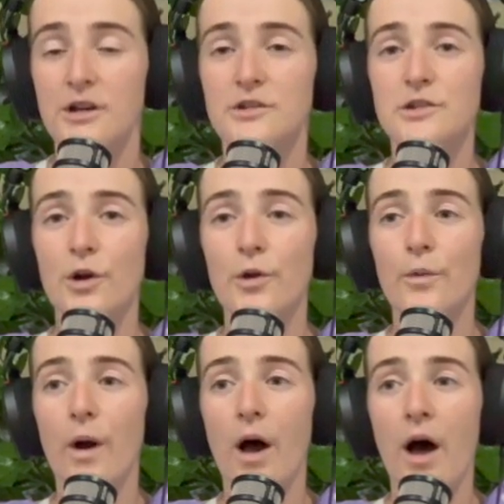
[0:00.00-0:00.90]

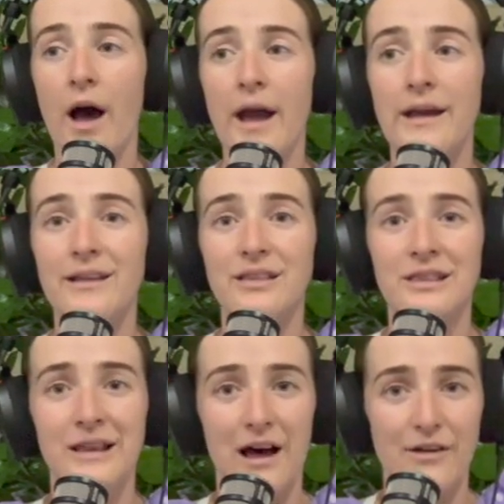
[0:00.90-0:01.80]
So I
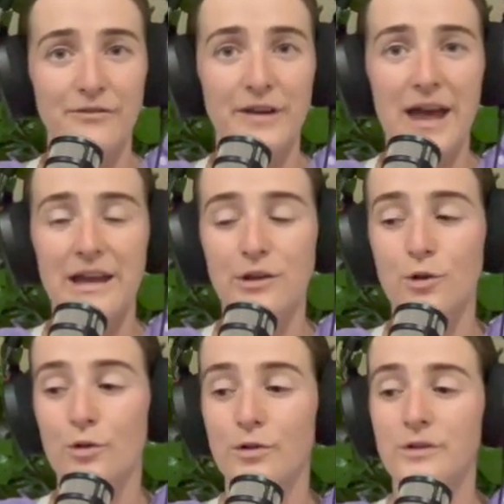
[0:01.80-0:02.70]
love a
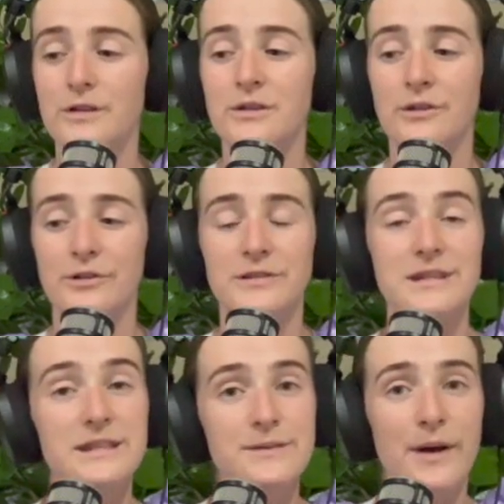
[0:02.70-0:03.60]
good,
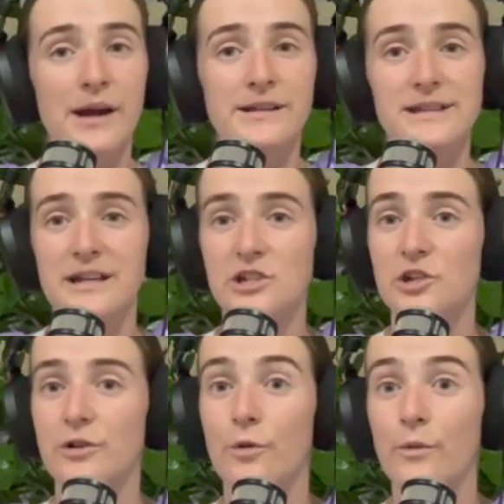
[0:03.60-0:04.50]

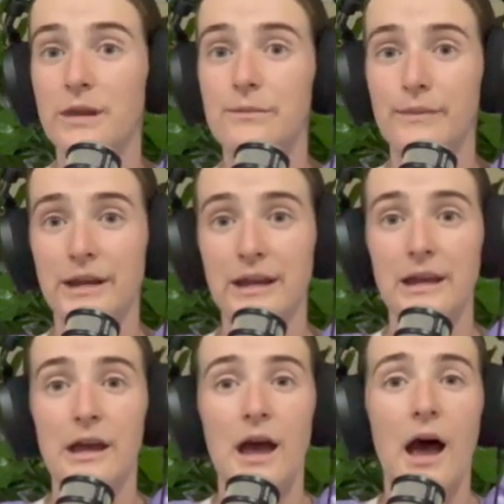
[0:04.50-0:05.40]
systemization with
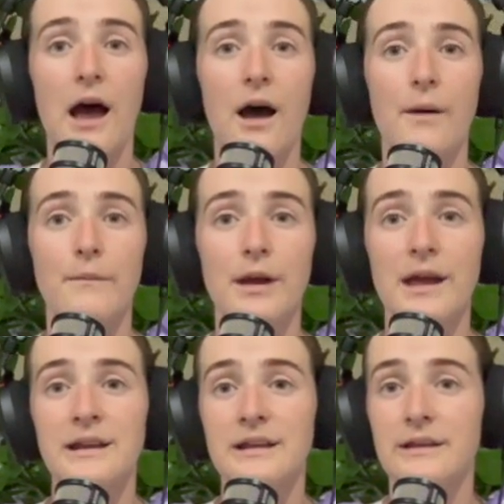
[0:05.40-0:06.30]
money. When
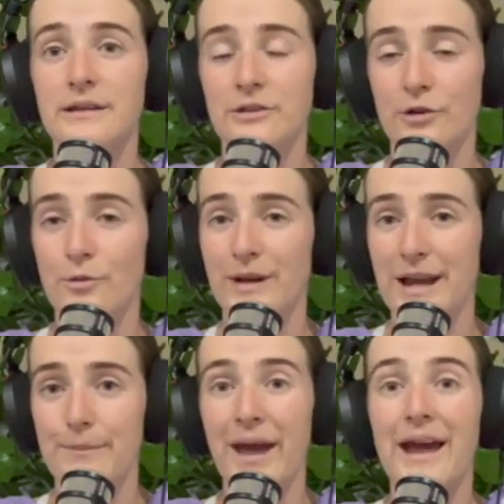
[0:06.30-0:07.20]
I
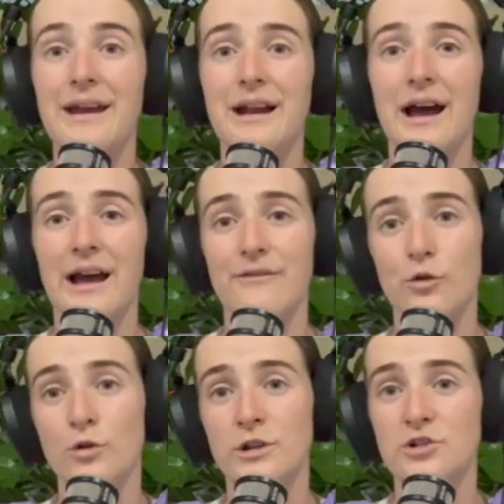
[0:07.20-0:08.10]
get paid, I have
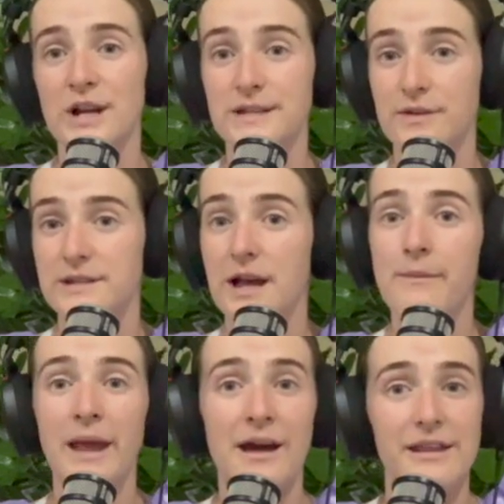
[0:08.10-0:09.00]
auto transfers
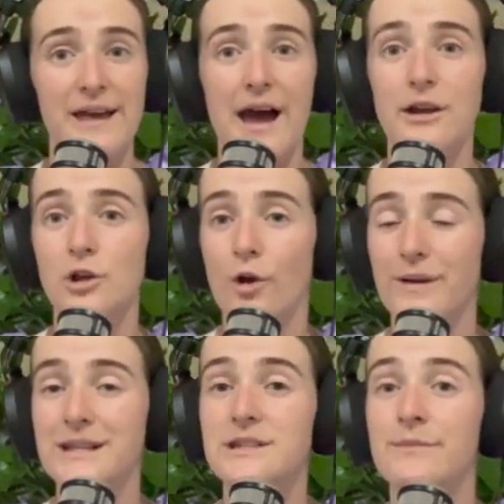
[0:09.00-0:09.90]
coming out of that,
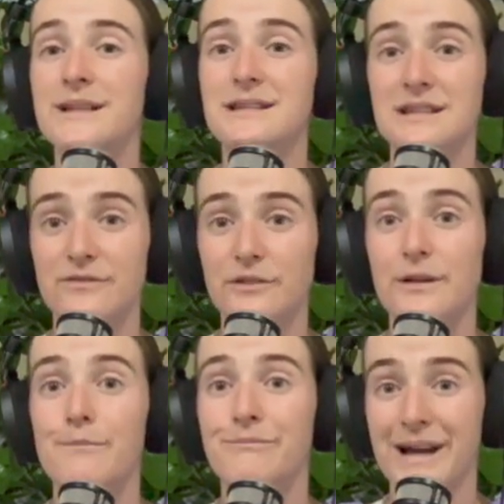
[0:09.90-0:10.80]
going into my
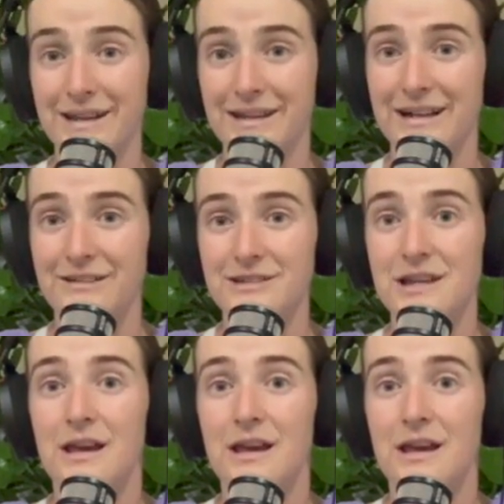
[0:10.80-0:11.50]
different bank accounts.